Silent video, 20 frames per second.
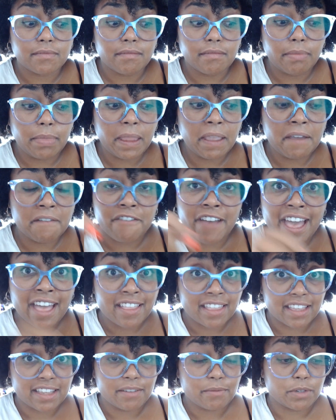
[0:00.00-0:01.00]

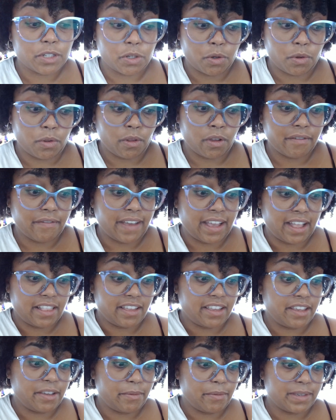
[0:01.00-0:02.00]
valid, was no longer valid,
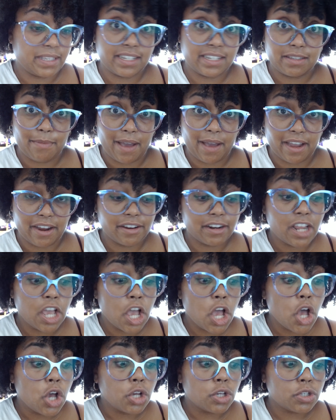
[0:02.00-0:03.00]
it was expired.
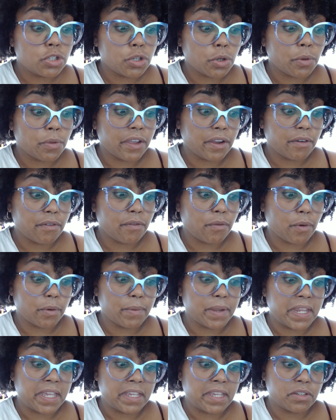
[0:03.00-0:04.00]
So therefore we
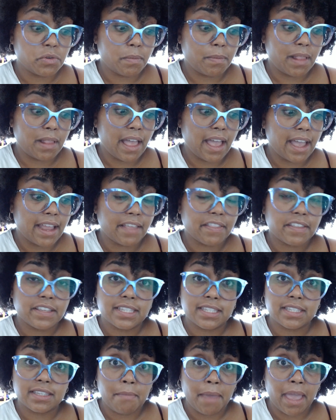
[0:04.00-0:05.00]
needed to apply. Now this is
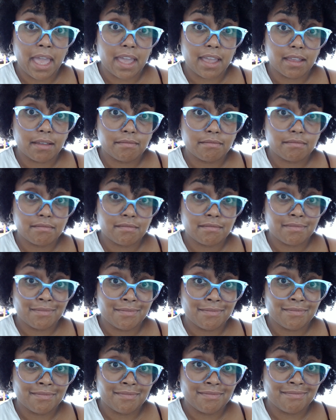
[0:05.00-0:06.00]
in May.
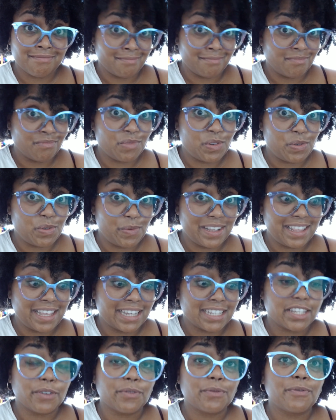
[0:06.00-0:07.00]
We realized
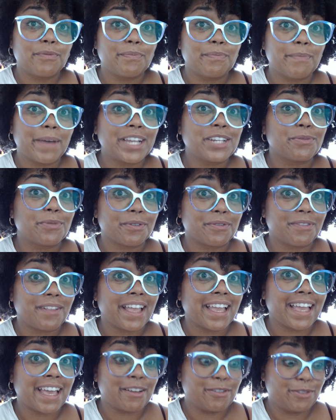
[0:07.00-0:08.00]
it. Mind you, we're flying
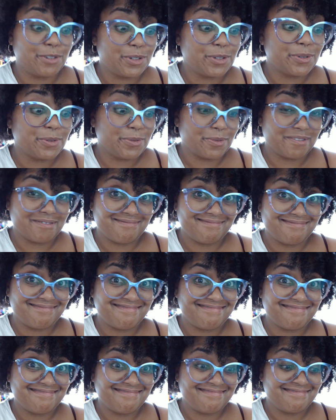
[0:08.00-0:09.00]
out in June,
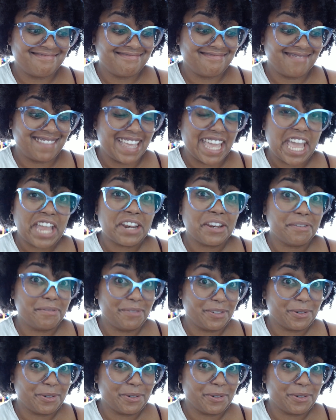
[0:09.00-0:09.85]
the end of June.